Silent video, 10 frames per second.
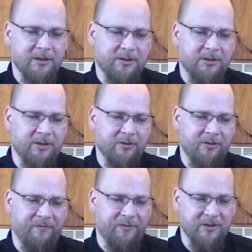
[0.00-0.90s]
So
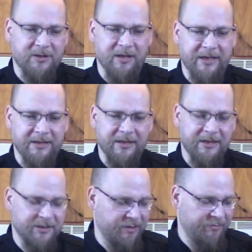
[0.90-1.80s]
the first
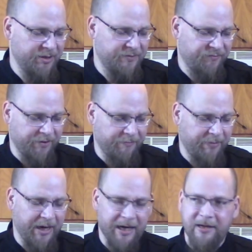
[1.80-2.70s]
glazing is gonna be front
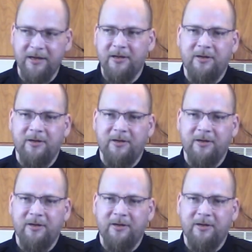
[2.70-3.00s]
and back